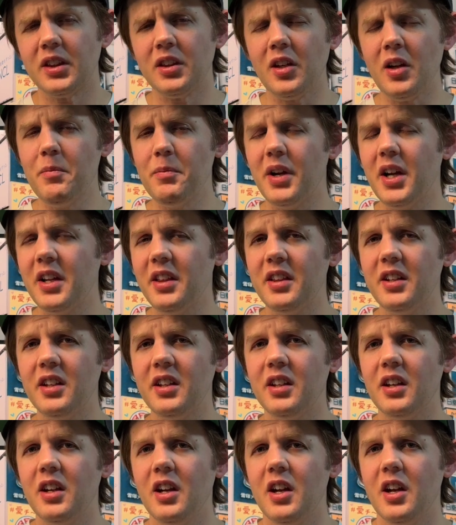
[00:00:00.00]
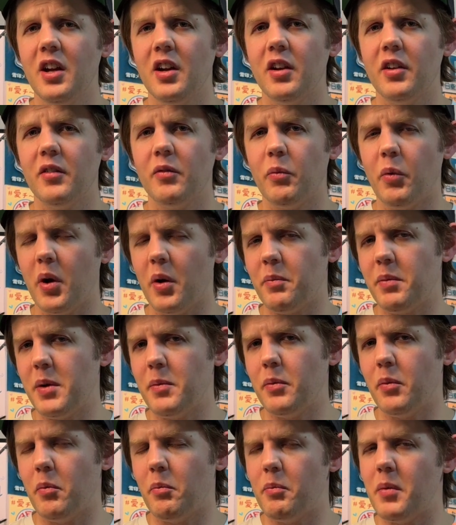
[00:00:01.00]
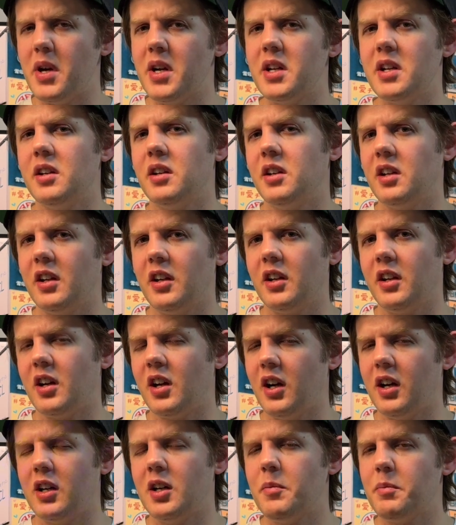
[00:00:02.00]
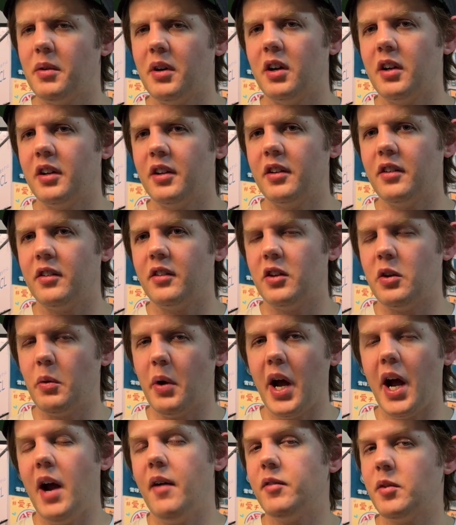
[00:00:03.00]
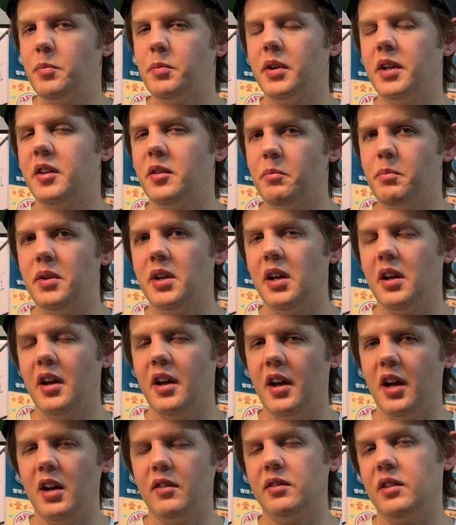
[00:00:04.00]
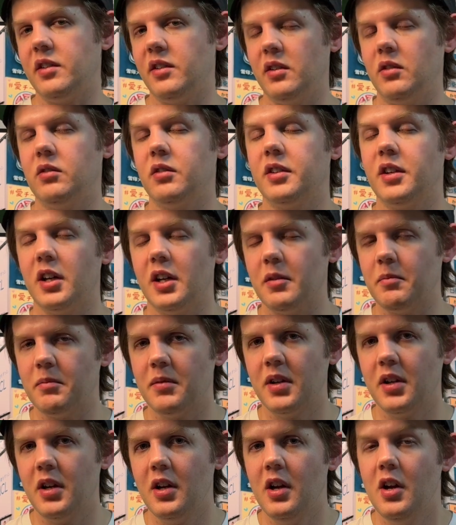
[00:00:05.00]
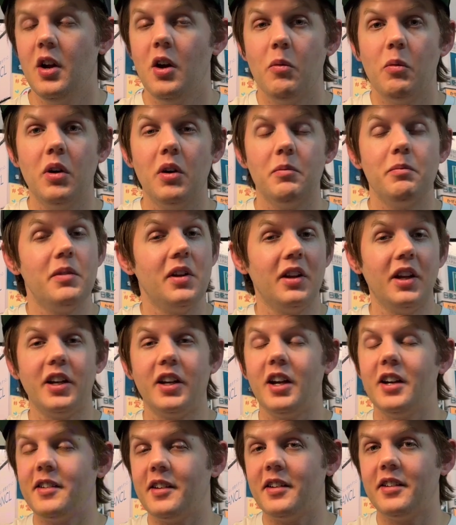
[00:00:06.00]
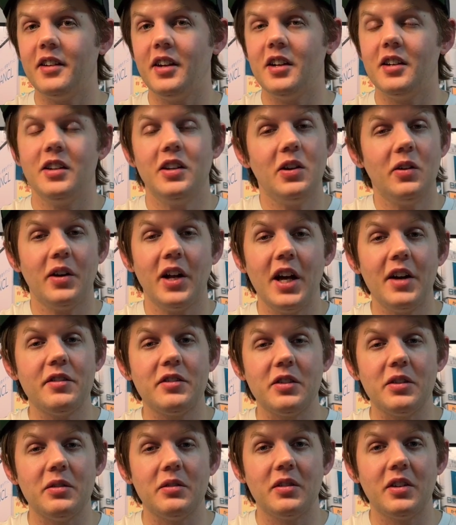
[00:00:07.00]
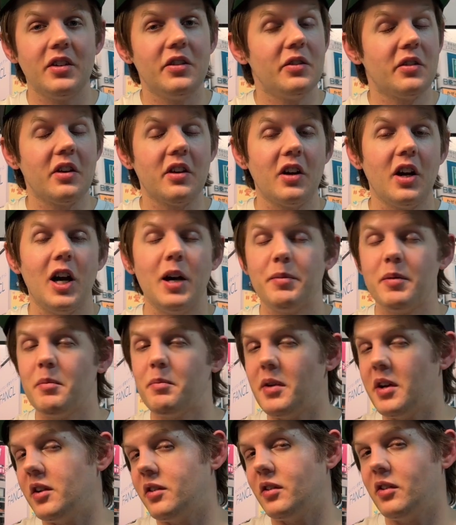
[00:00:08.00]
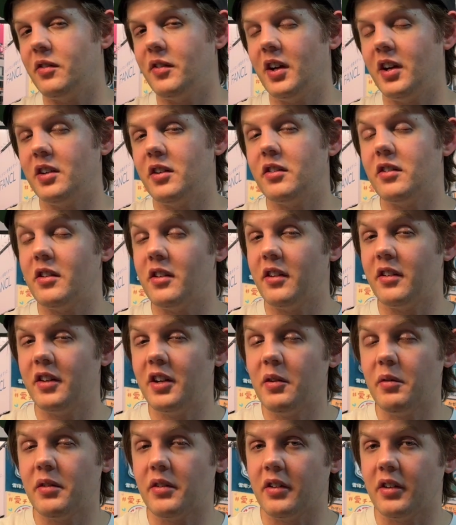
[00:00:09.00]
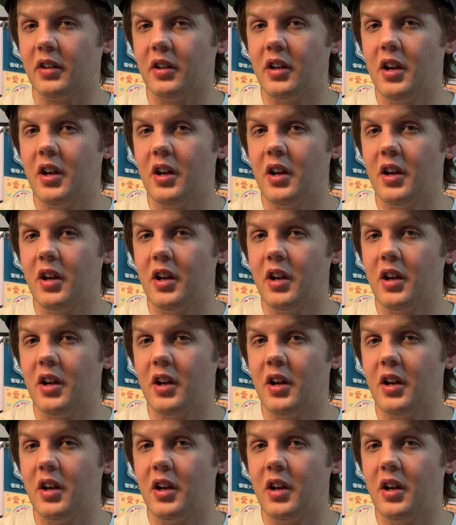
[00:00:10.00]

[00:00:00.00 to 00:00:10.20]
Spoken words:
But I think what people might get caught up on is you have to play the beat every single time. Well, like I just said, you don't have to, because you can copy and paste those values in the sequencer.